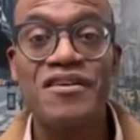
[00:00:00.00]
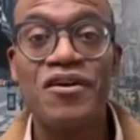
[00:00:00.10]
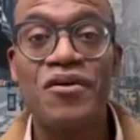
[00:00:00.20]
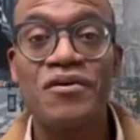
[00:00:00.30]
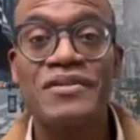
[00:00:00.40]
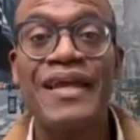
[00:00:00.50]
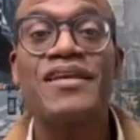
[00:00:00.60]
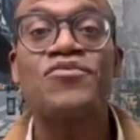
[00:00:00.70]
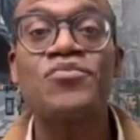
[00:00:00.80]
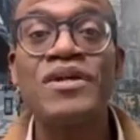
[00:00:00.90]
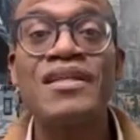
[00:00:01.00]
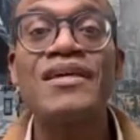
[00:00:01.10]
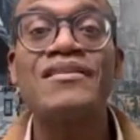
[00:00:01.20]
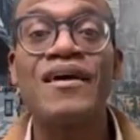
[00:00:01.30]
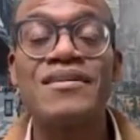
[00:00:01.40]
ago that it
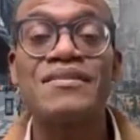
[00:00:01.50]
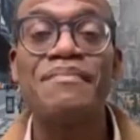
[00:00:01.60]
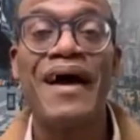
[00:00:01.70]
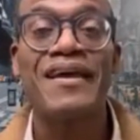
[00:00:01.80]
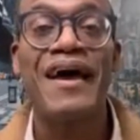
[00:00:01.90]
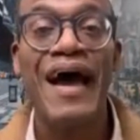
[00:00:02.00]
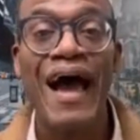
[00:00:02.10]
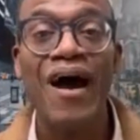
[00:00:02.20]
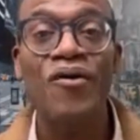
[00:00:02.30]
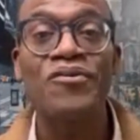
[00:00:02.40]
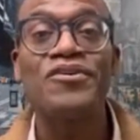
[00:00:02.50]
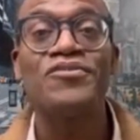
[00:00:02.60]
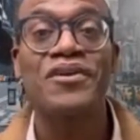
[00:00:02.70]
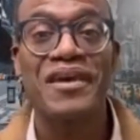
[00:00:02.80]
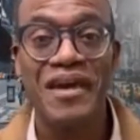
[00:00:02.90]
really doesn't matter how
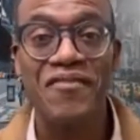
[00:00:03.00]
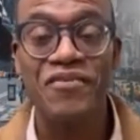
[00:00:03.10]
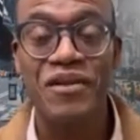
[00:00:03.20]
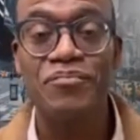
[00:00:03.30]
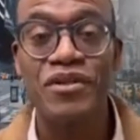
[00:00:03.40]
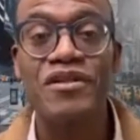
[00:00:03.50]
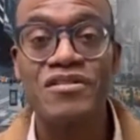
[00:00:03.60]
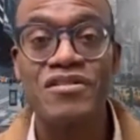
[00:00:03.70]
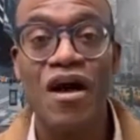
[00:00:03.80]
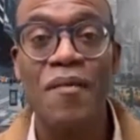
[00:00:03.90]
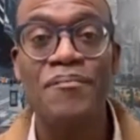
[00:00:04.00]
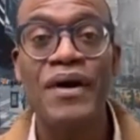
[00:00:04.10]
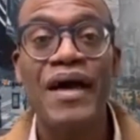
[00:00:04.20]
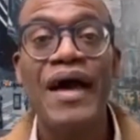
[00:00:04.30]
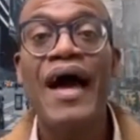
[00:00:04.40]
you care for the umbilical stump.
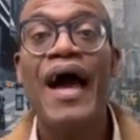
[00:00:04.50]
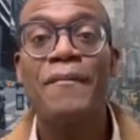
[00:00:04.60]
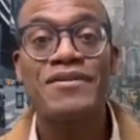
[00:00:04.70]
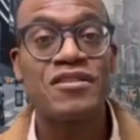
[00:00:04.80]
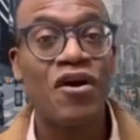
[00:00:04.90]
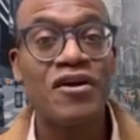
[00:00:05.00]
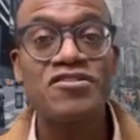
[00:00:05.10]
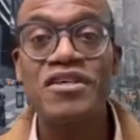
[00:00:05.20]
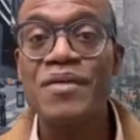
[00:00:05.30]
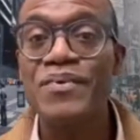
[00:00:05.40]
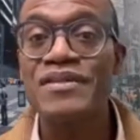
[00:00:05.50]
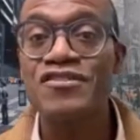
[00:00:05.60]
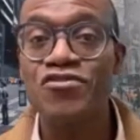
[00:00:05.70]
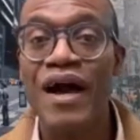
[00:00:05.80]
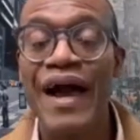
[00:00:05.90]
As long as you keep it
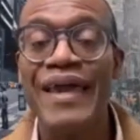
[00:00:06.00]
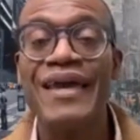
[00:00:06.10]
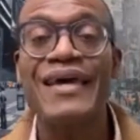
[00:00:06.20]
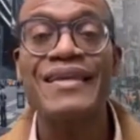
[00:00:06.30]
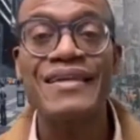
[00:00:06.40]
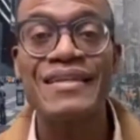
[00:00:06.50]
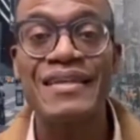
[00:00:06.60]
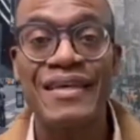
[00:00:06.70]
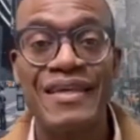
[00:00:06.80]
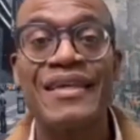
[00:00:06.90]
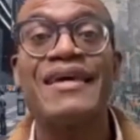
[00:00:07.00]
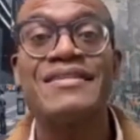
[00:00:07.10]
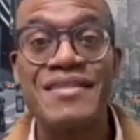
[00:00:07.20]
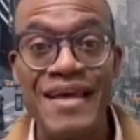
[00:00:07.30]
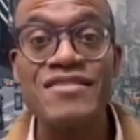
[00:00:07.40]
dry and clean, it
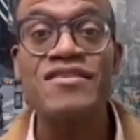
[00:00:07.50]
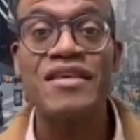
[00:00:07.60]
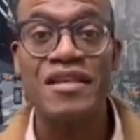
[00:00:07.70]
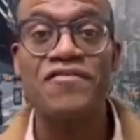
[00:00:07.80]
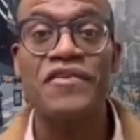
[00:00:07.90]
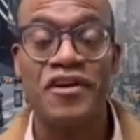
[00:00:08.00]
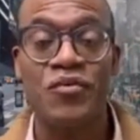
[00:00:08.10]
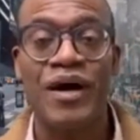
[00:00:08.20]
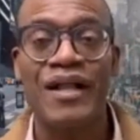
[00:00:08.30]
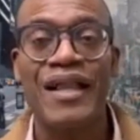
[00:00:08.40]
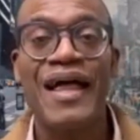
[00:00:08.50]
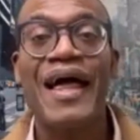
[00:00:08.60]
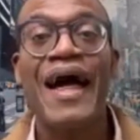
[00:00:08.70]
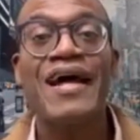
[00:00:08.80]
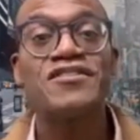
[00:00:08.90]
tends to heal very well.
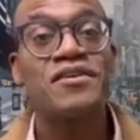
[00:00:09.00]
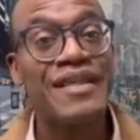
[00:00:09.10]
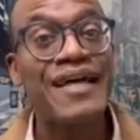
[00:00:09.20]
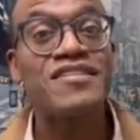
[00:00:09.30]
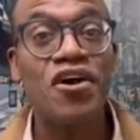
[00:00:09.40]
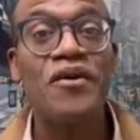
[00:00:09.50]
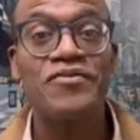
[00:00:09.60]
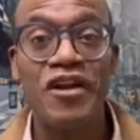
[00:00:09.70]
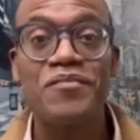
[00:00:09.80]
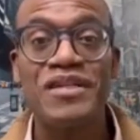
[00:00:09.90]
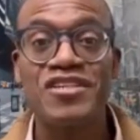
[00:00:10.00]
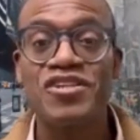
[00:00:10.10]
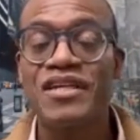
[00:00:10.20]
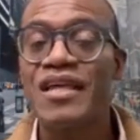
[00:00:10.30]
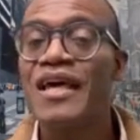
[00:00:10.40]
And so that's the current
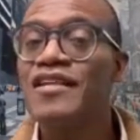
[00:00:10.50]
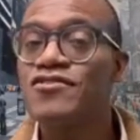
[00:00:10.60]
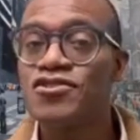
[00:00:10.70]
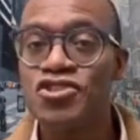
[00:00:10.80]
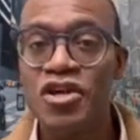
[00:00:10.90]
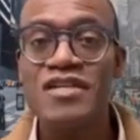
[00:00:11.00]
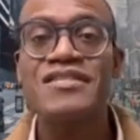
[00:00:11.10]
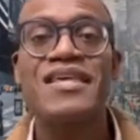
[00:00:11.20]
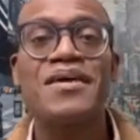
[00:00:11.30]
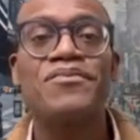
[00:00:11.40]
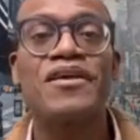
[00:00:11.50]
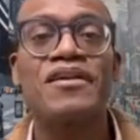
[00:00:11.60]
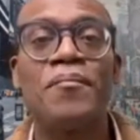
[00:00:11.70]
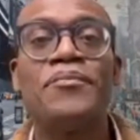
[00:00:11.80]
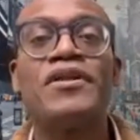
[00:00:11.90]
recommendation. So just keep
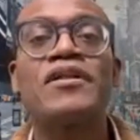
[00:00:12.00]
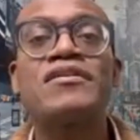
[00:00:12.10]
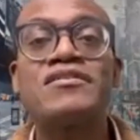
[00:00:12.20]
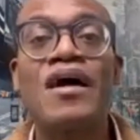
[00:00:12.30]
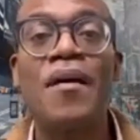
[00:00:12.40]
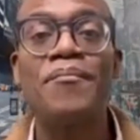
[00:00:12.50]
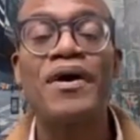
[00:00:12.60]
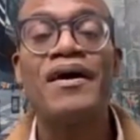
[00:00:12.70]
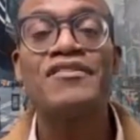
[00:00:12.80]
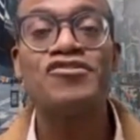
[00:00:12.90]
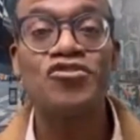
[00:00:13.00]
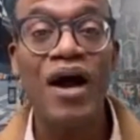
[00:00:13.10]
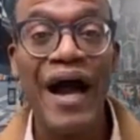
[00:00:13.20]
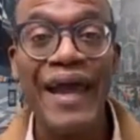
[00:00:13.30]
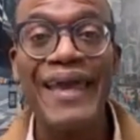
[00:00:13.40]
the umbilical stump
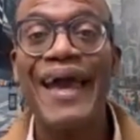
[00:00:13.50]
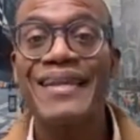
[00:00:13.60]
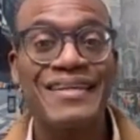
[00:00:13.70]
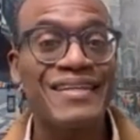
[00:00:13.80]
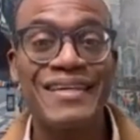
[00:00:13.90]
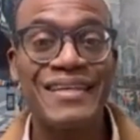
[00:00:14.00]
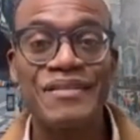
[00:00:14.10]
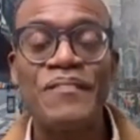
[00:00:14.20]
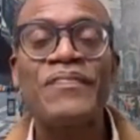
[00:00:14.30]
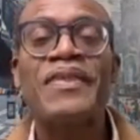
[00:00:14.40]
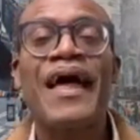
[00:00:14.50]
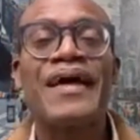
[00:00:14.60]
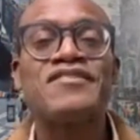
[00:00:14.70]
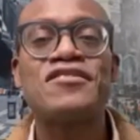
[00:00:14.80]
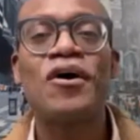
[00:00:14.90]
dry and clean.
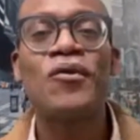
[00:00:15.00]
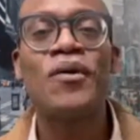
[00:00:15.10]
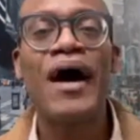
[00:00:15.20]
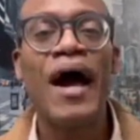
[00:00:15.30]
And so